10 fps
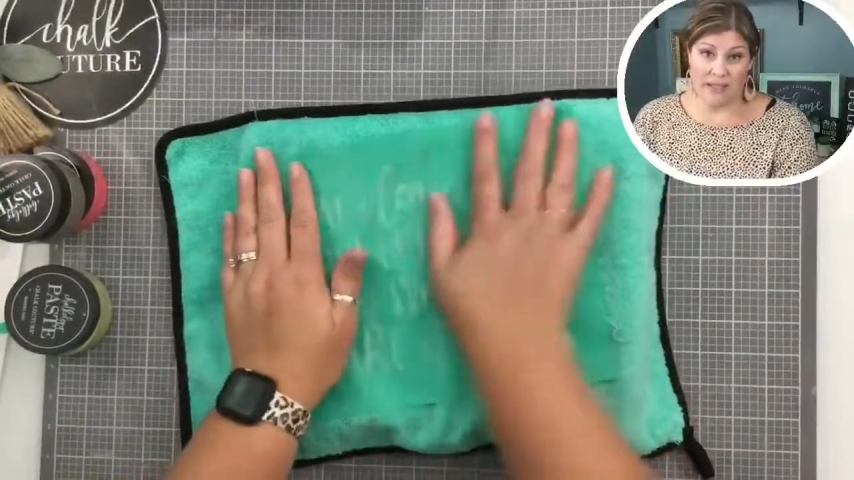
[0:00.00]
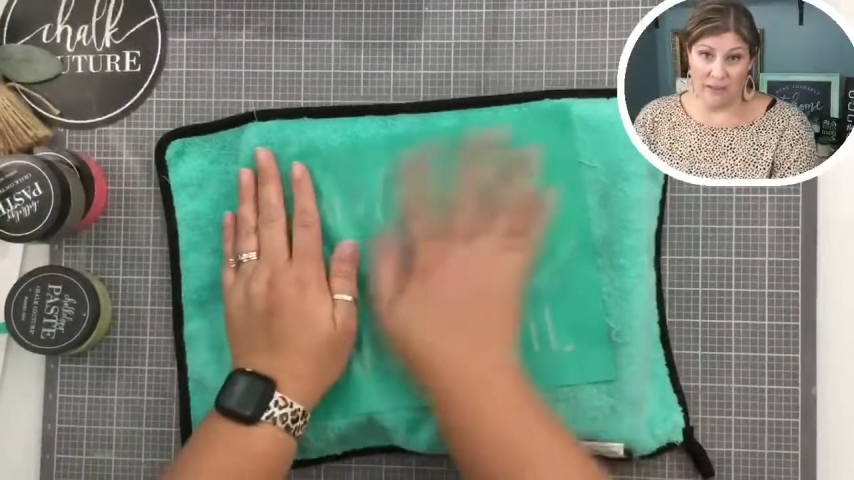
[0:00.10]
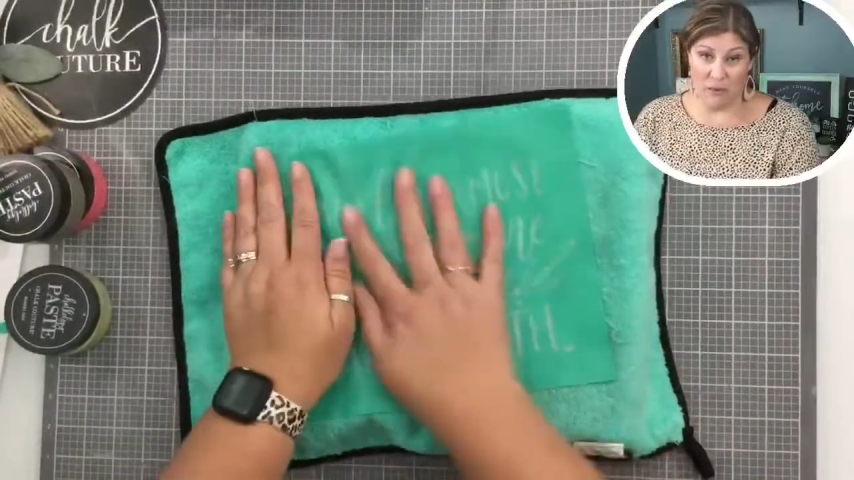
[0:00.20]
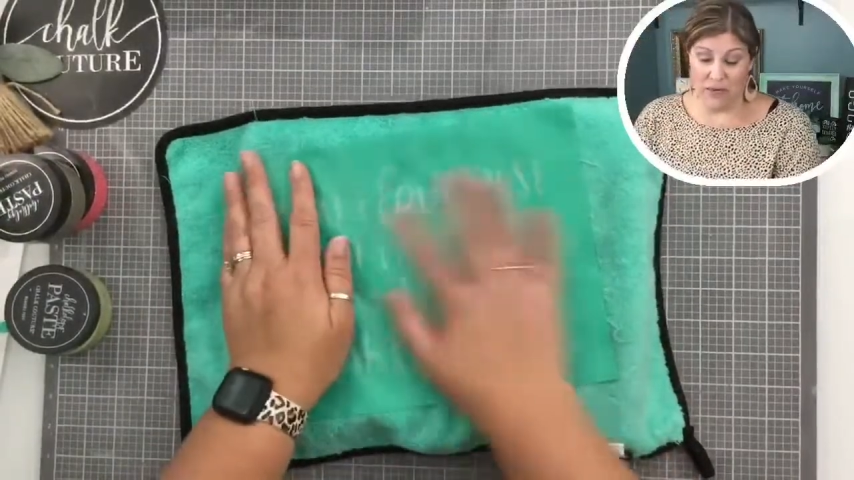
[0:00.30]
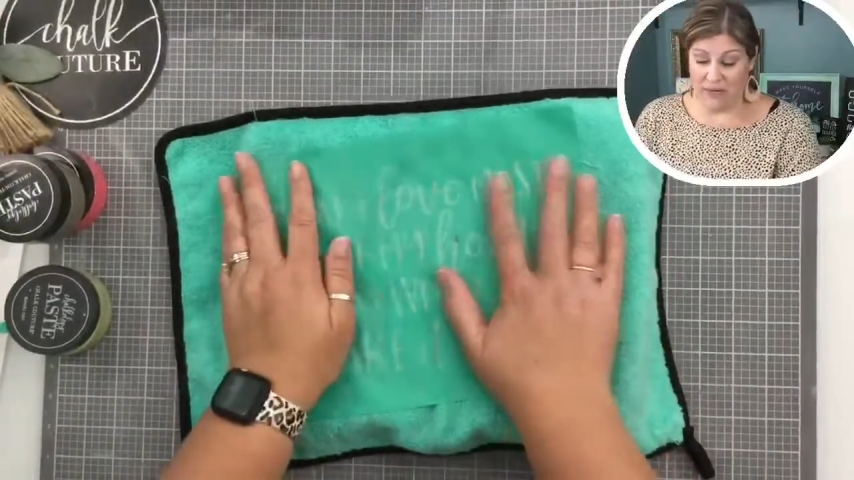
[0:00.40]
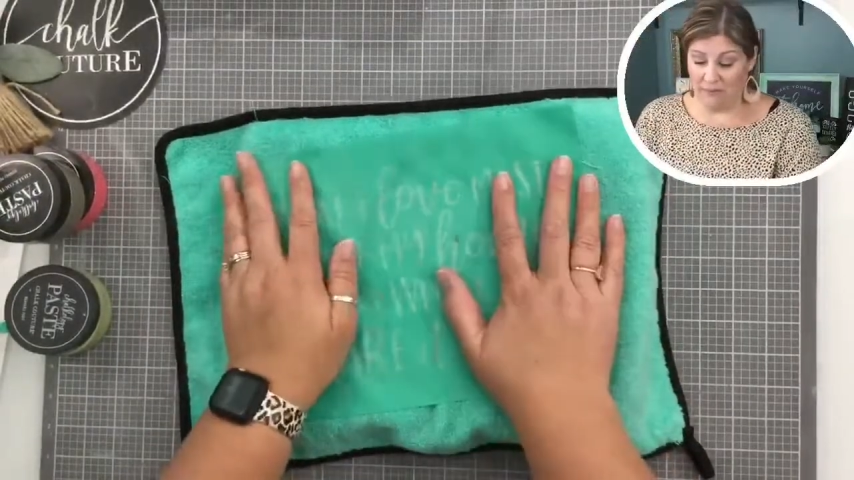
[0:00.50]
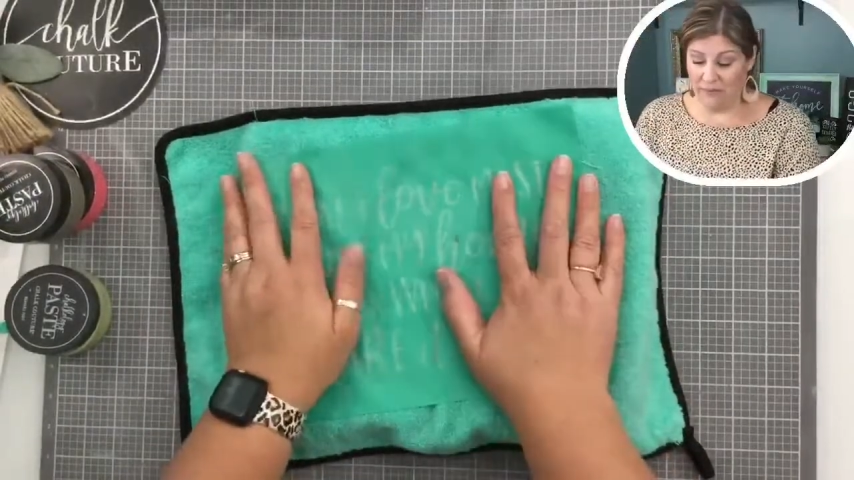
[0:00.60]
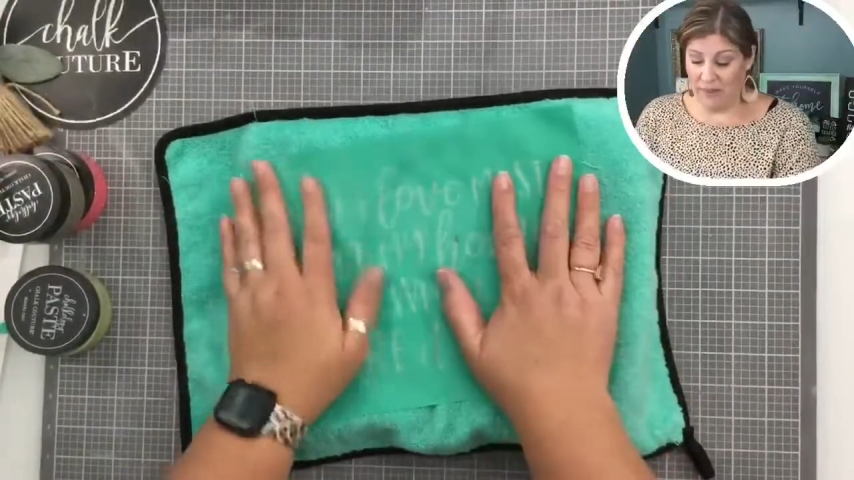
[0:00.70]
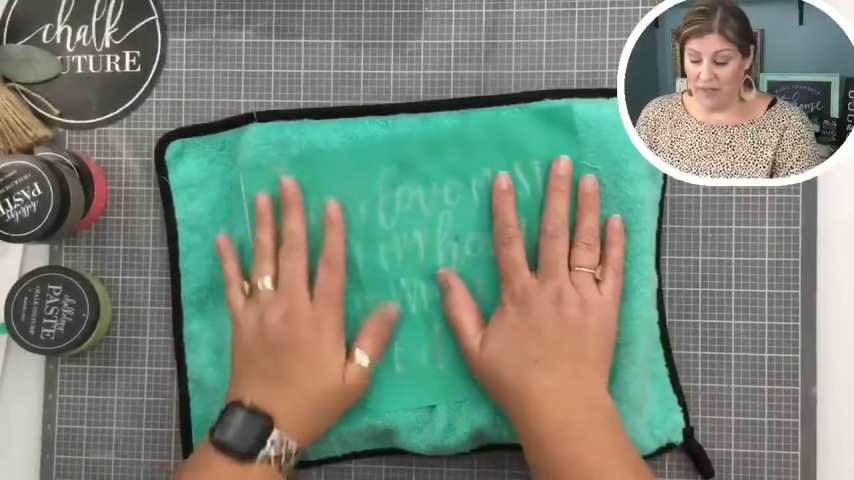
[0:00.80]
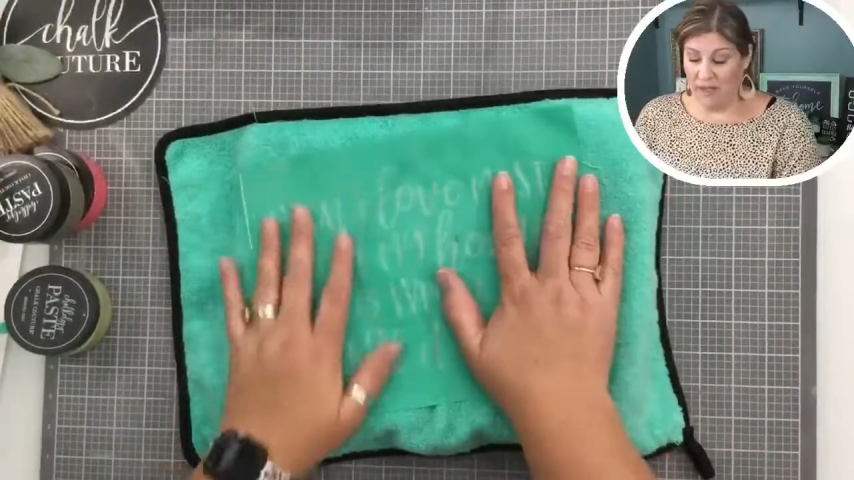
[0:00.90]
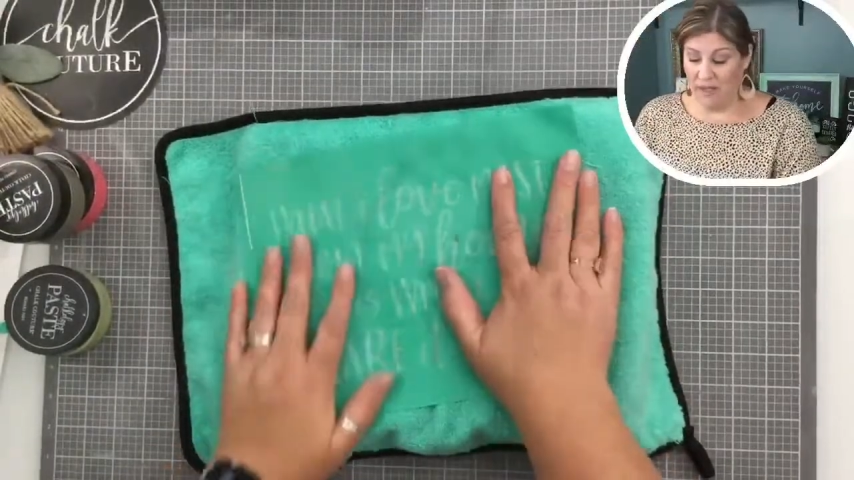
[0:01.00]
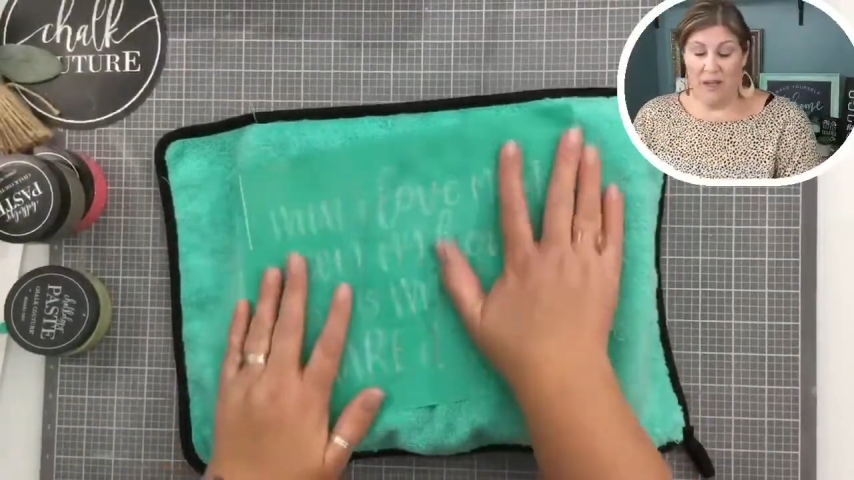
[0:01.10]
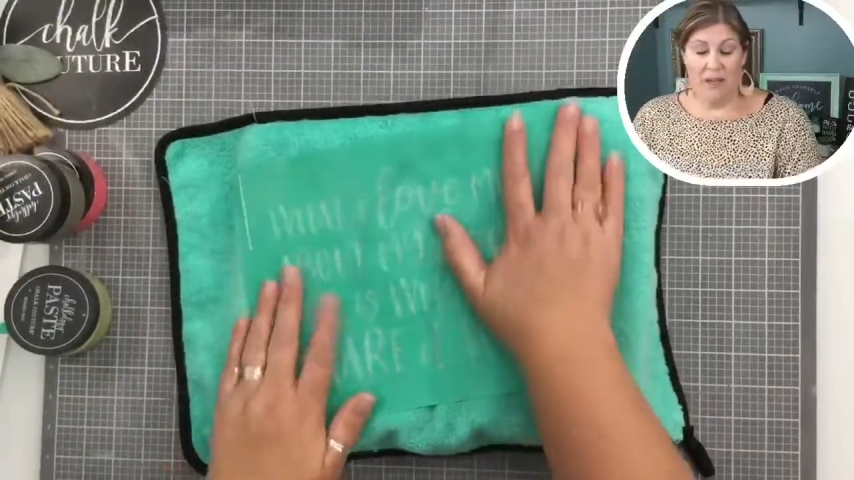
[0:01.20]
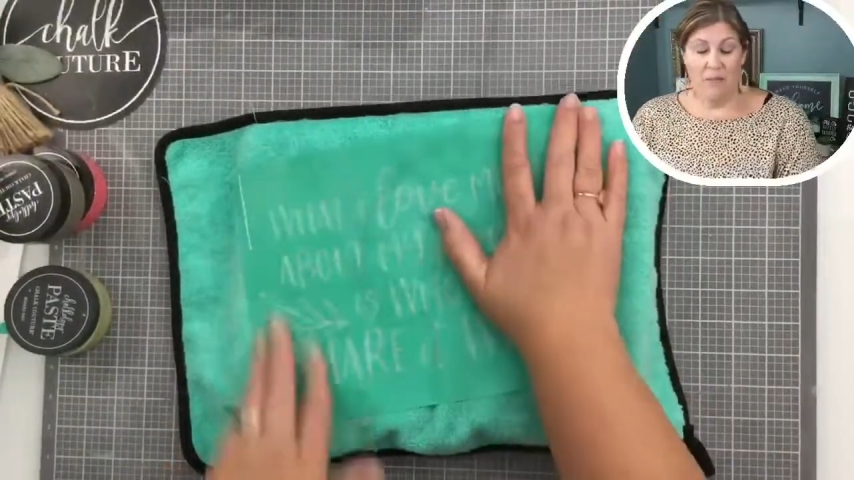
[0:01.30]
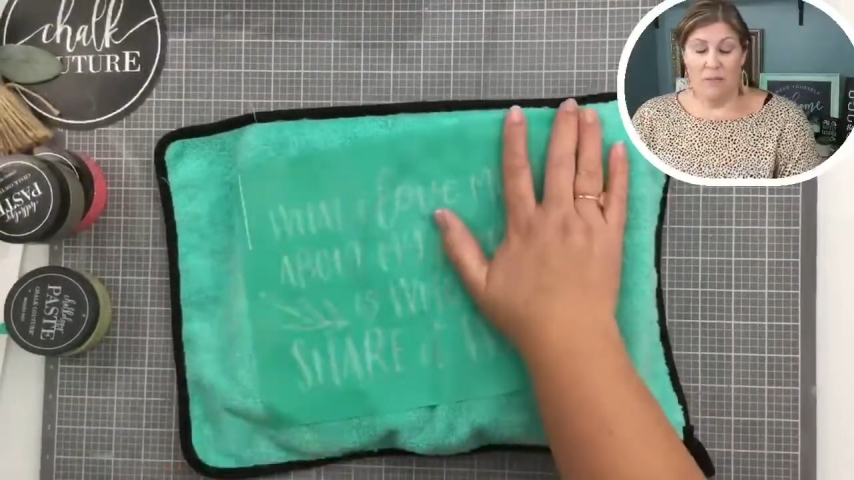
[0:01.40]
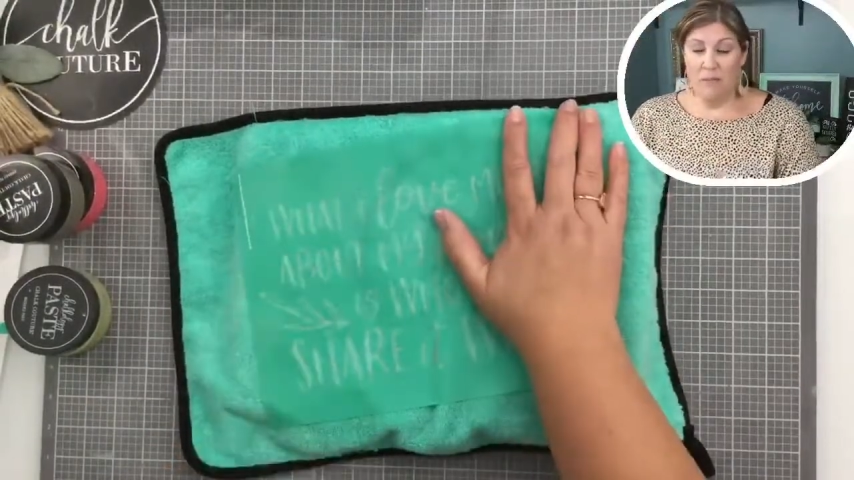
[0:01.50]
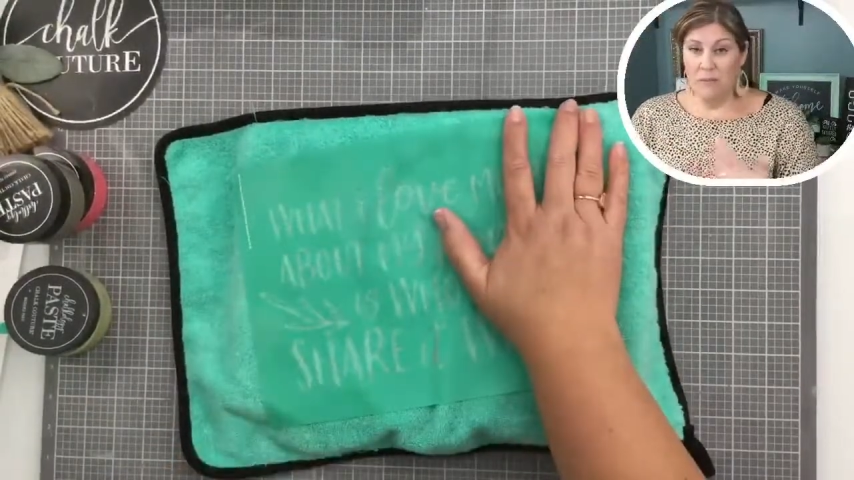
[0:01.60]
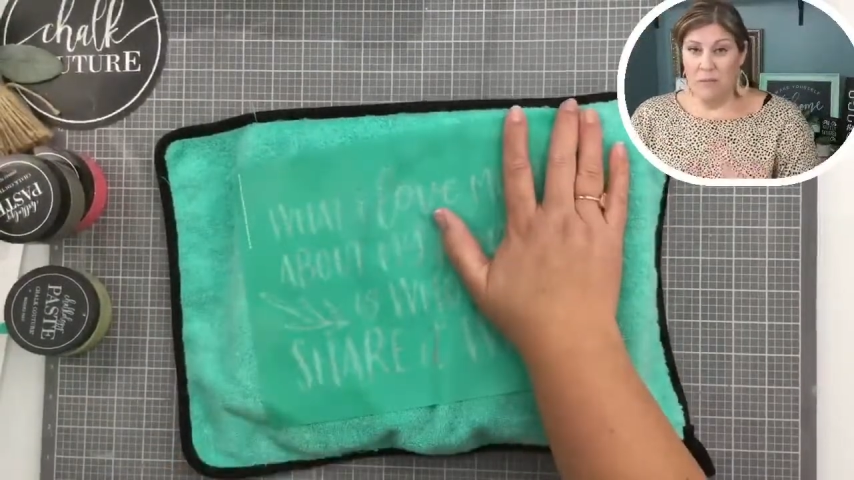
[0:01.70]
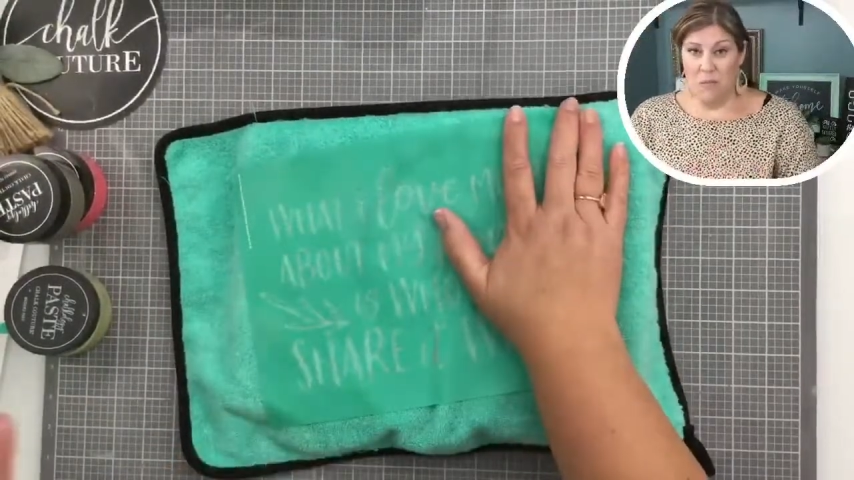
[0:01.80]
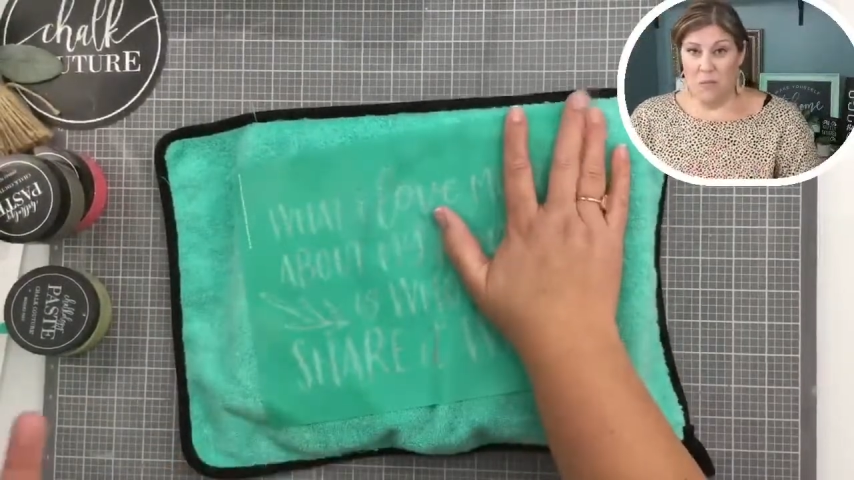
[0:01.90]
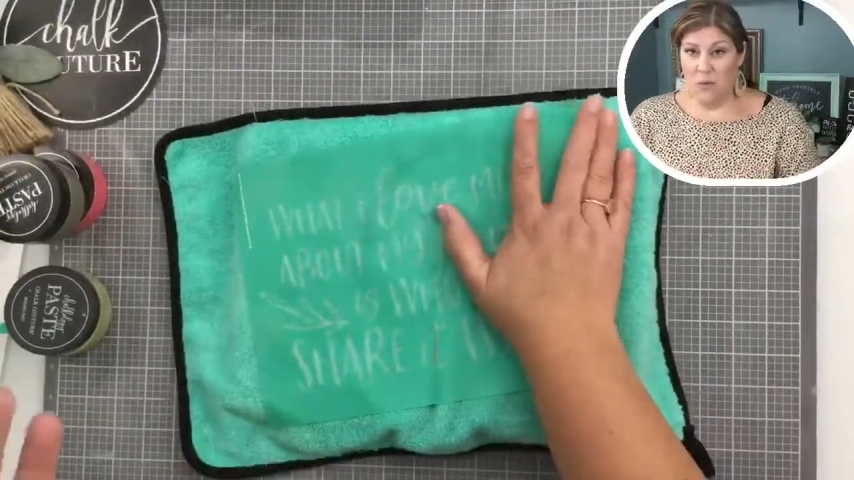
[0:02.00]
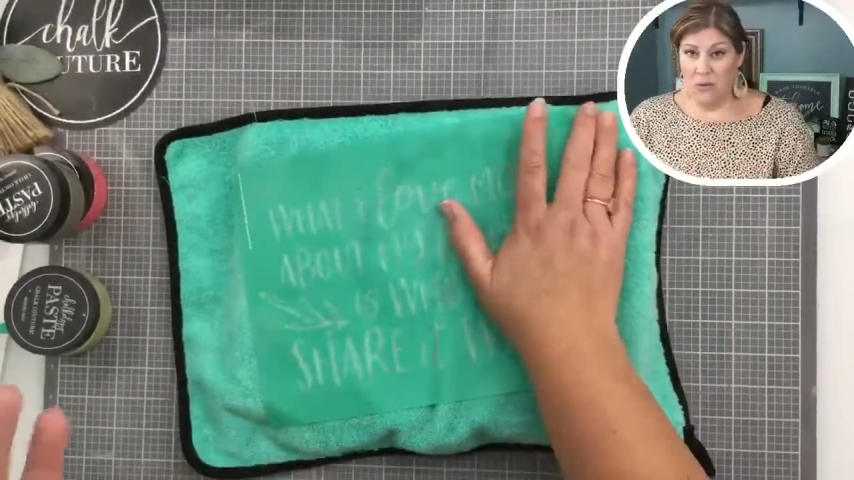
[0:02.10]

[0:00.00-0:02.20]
in the morning which